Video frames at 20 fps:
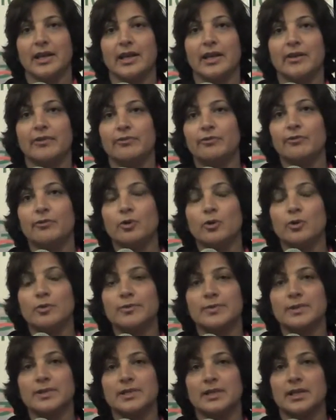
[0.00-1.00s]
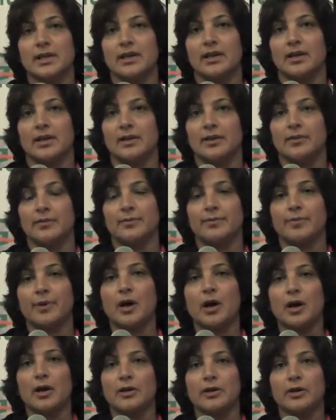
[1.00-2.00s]
It forms
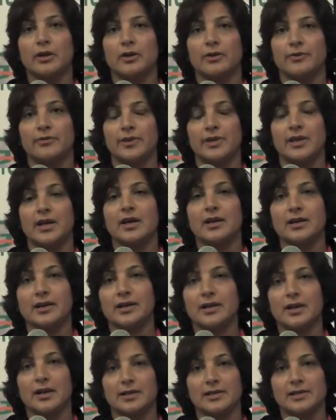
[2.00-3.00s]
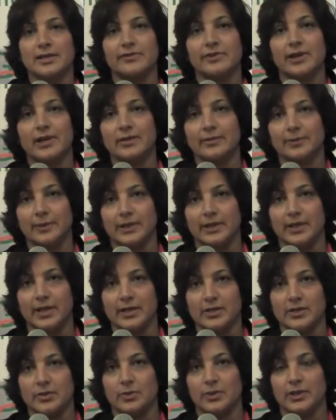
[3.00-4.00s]
part of the Aga Khan Development
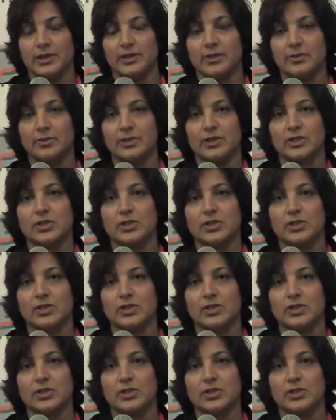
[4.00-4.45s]
Network,